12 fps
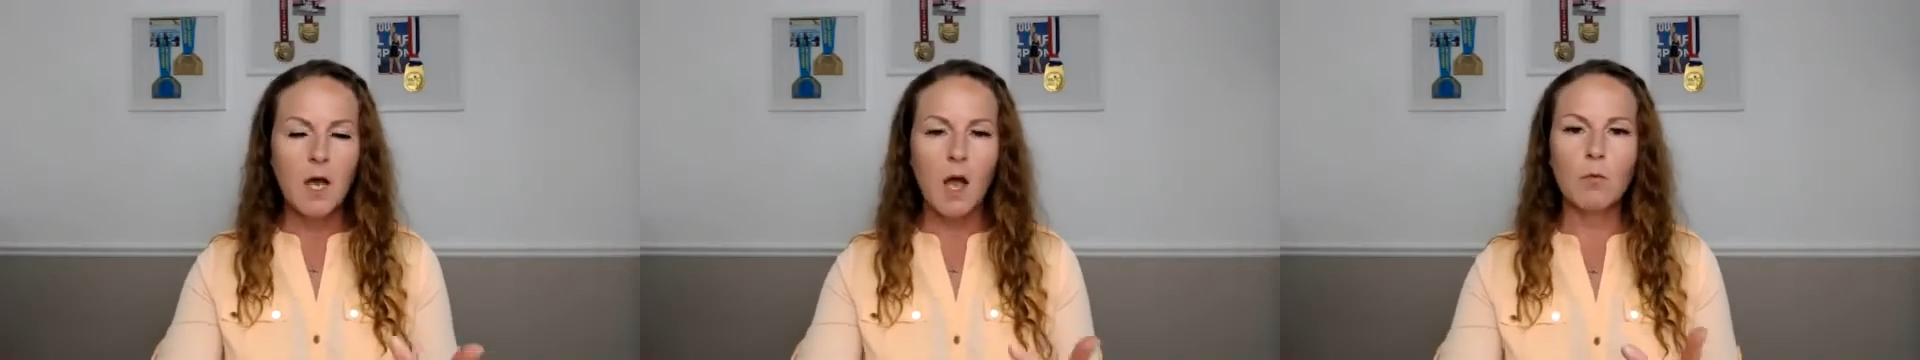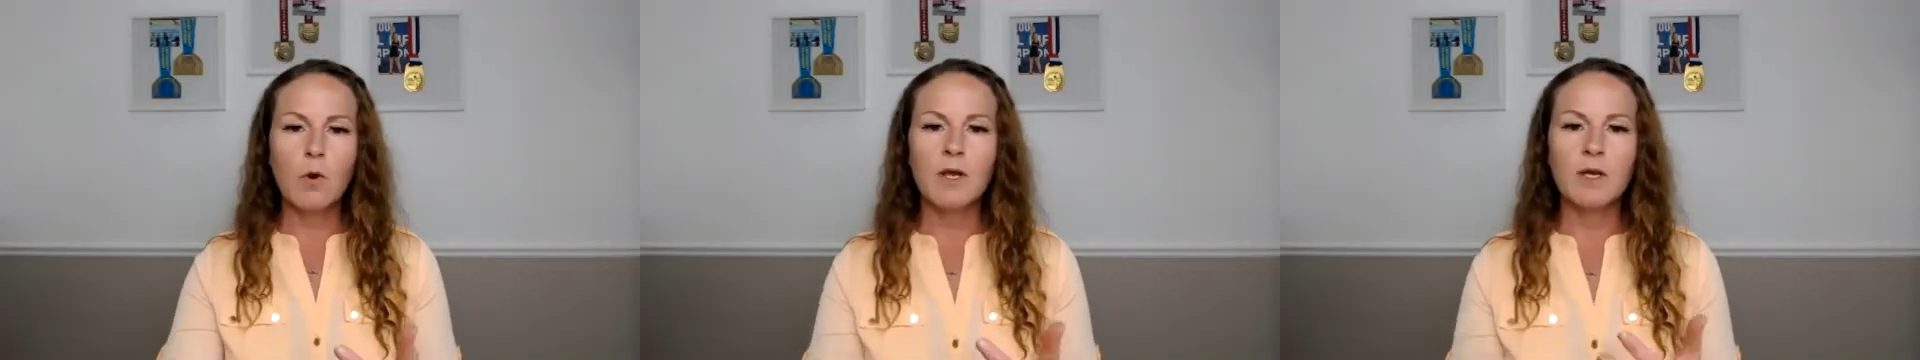
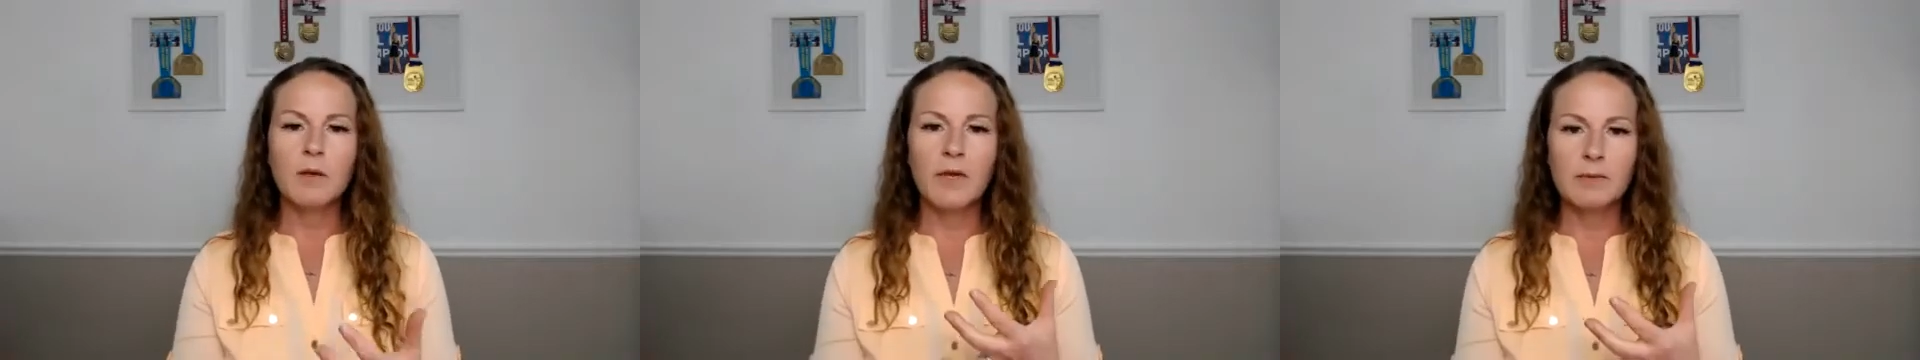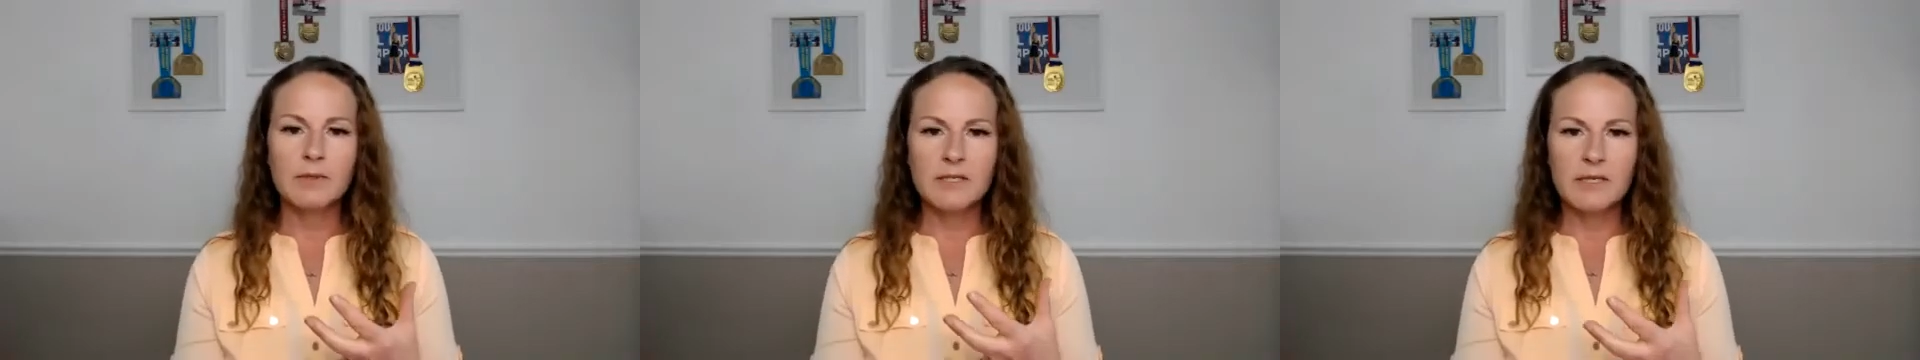I want you to be
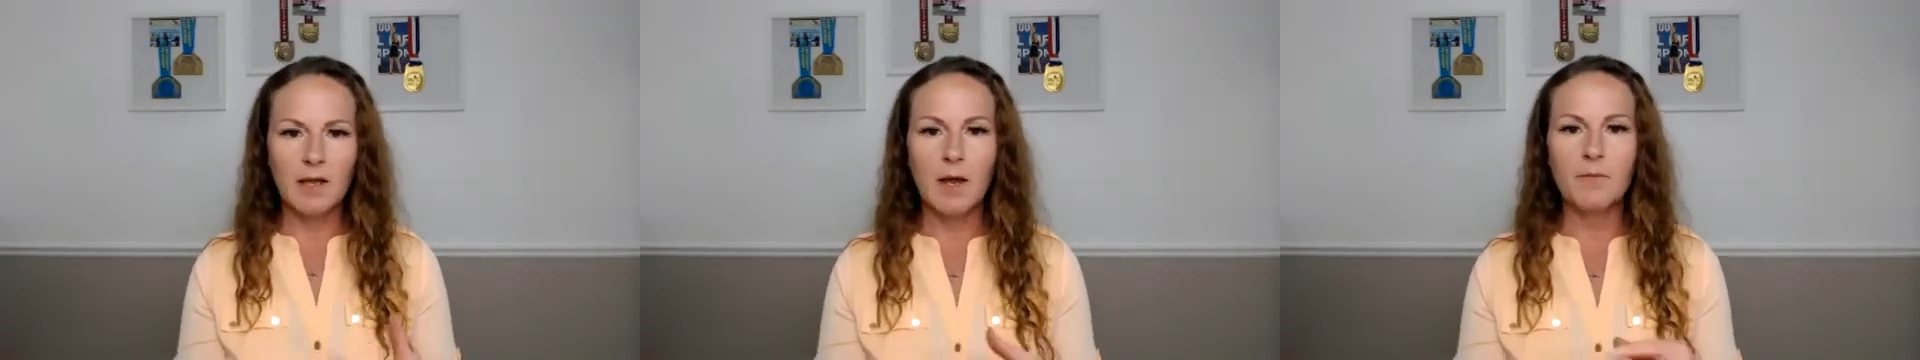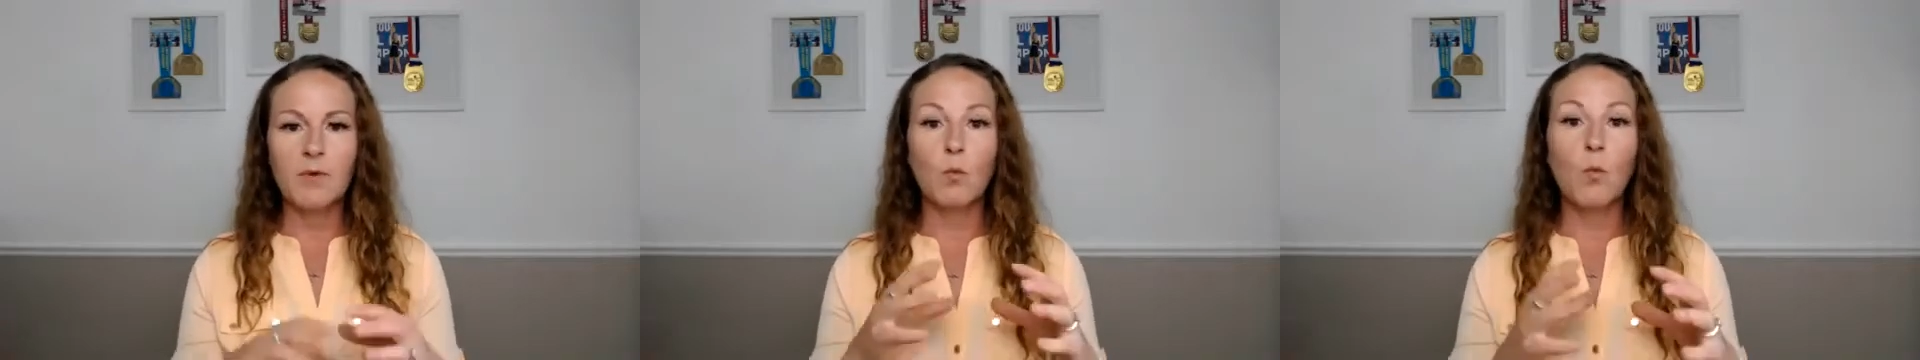able to get
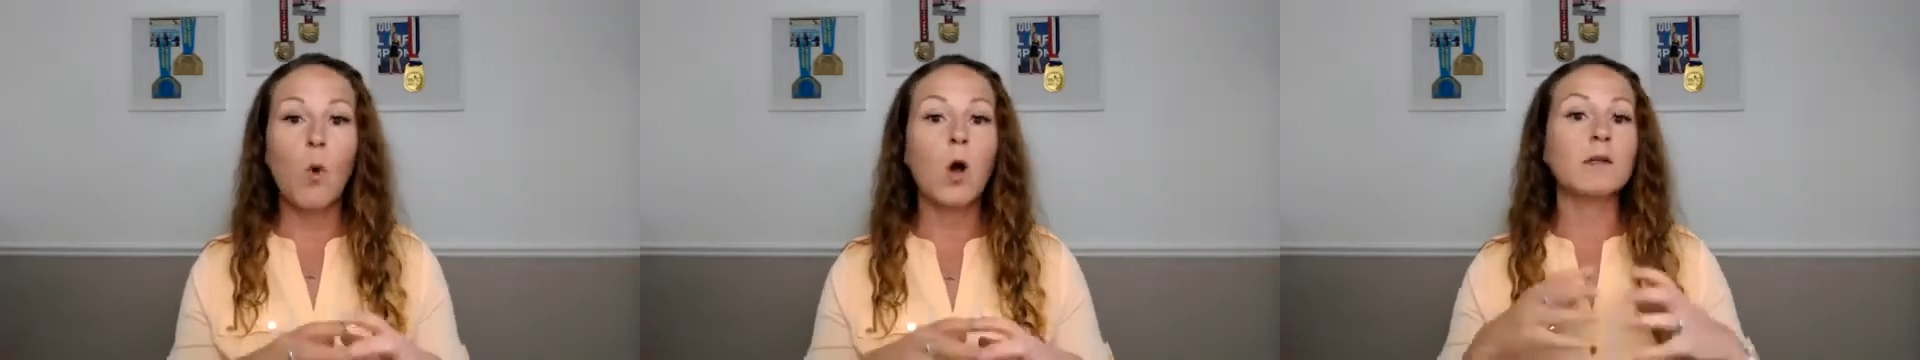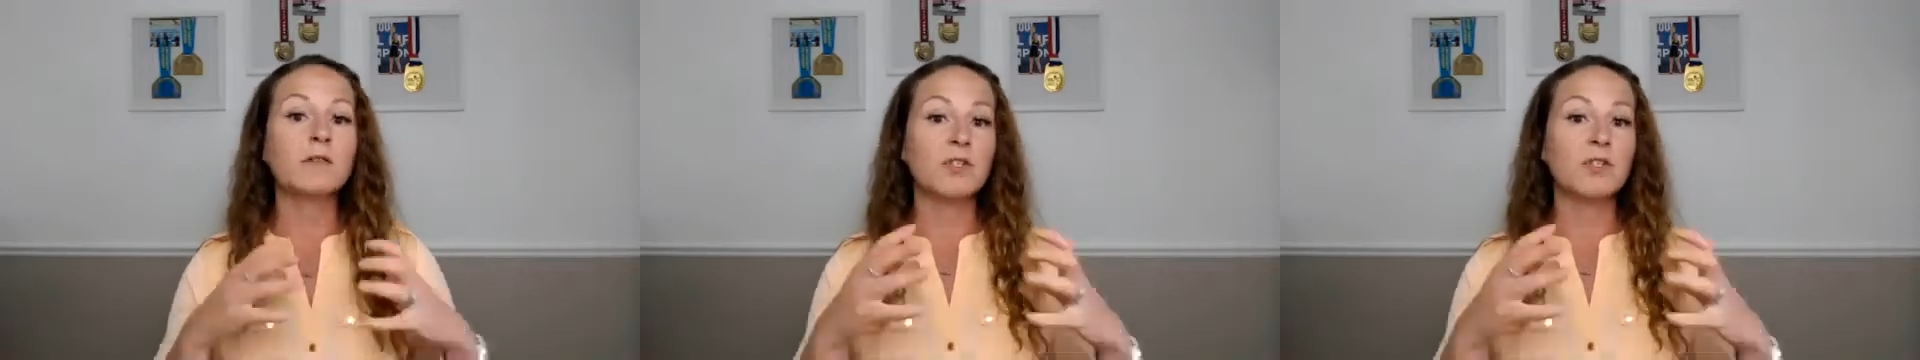up and want